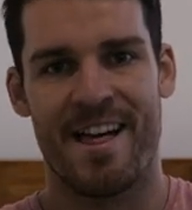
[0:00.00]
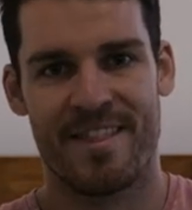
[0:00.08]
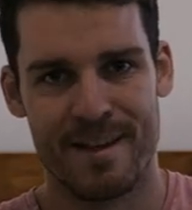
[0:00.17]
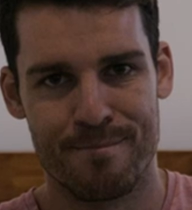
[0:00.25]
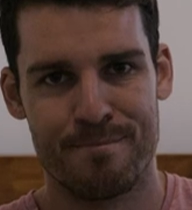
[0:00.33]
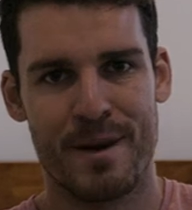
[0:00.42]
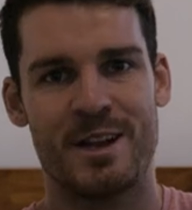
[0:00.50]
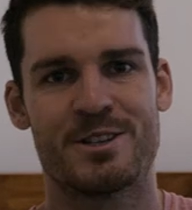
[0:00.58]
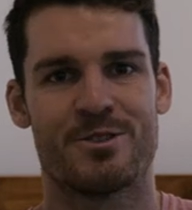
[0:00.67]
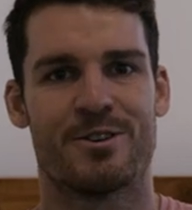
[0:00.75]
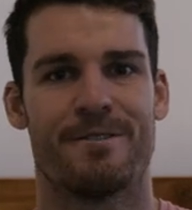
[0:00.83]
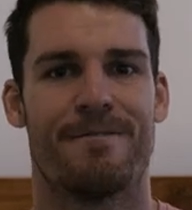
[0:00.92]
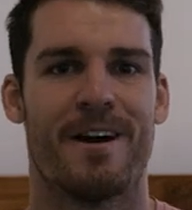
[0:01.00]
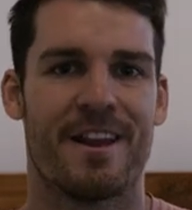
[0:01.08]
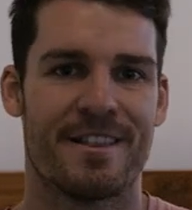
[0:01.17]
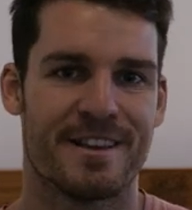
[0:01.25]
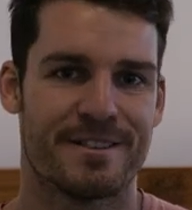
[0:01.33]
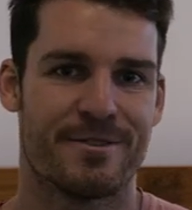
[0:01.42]
then be sure to
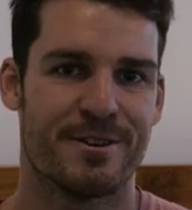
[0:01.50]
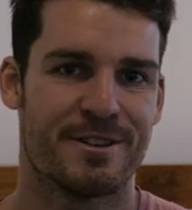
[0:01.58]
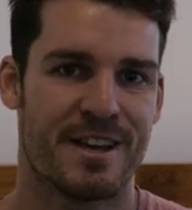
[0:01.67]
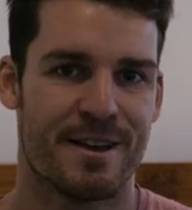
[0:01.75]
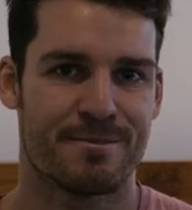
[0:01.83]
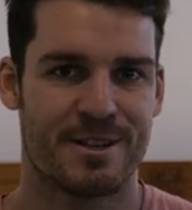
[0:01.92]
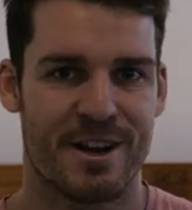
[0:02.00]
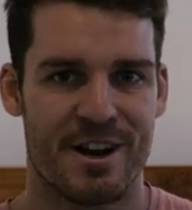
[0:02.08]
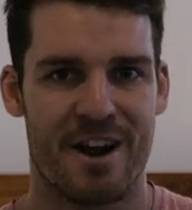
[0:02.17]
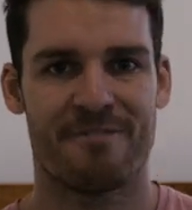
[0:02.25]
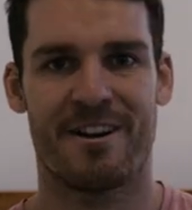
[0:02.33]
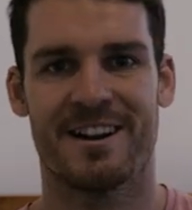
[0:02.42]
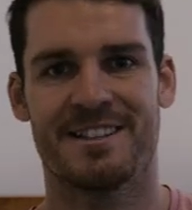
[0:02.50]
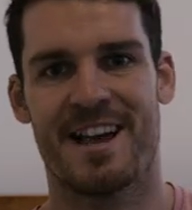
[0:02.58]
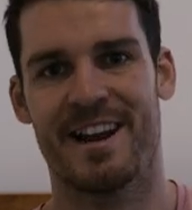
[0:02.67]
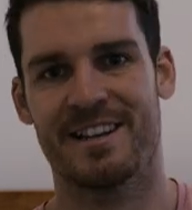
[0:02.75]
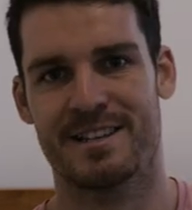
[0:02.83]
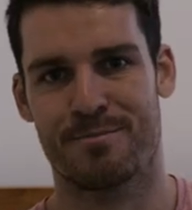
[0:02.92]
follow these few tips so you don't run into
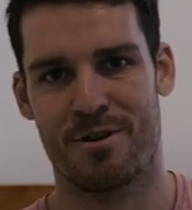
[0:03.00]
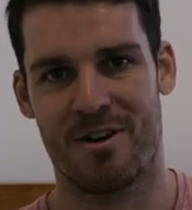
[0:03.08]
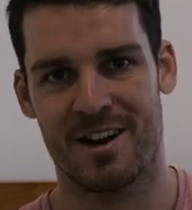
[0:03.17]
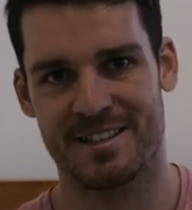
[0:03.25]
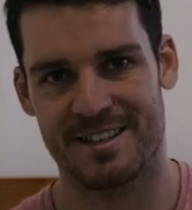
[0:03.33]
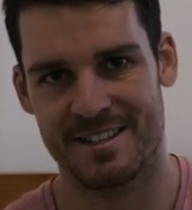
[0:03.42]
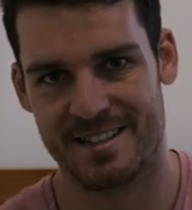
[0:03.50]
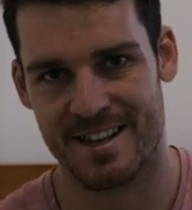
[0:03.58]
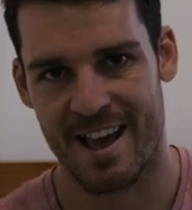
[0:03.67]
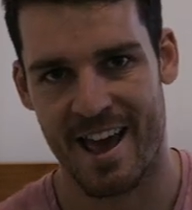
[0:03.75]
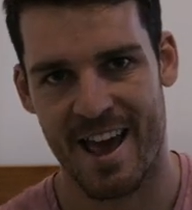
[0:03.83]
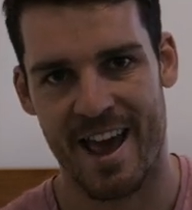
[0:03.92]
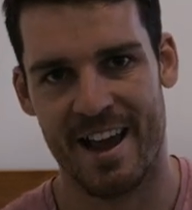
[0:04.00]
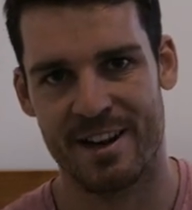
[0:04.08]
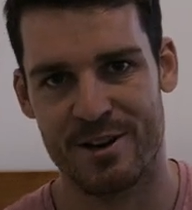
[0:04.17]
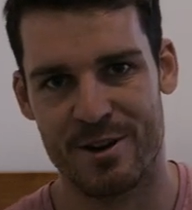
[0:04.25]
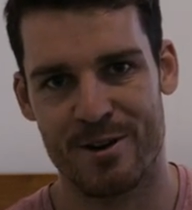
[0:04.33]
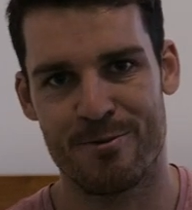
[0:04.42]
any surprises,
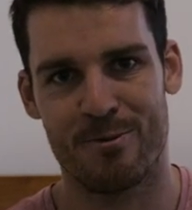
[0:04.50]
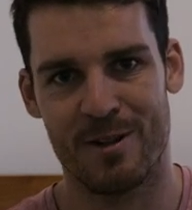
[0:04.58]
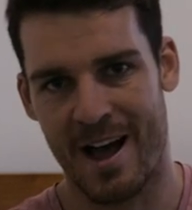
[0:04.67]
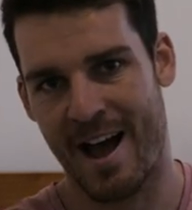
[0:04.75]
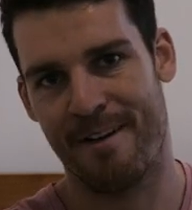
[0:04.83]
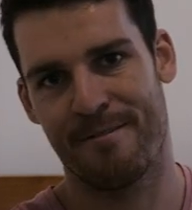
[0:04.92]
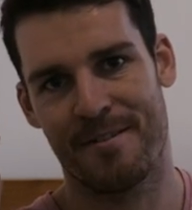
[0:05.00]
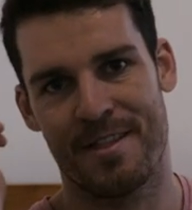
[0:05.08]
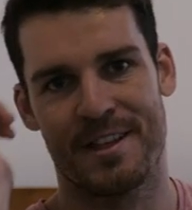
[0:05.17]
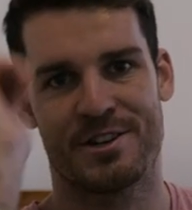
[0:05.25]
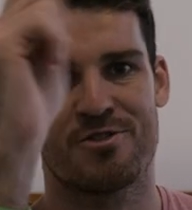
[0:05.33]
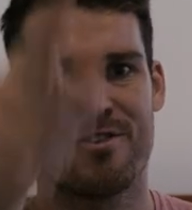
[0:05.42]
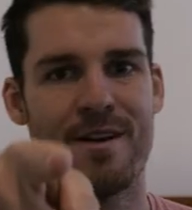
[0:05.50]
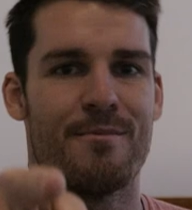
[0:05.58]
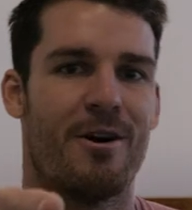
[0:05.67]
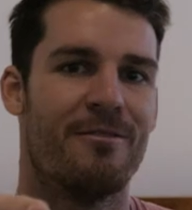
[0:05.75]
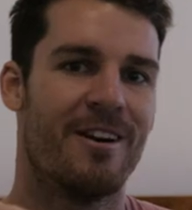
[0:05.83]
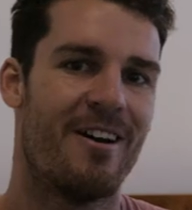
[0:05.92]
and you will have the trip
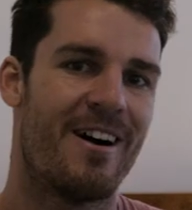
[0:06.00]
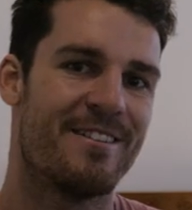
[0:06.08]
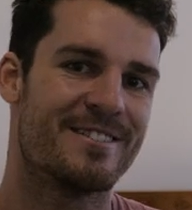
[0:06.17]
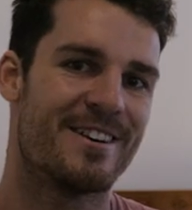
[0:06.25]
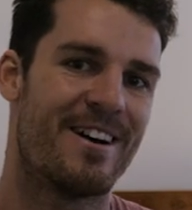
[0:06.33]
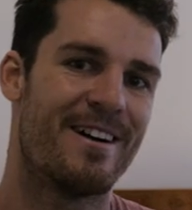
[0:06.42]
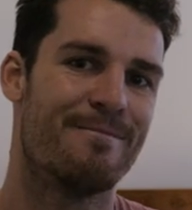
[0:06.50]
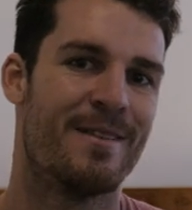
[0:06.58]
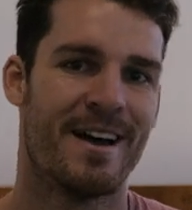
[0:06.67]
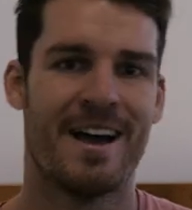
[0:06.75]
of a lifetime.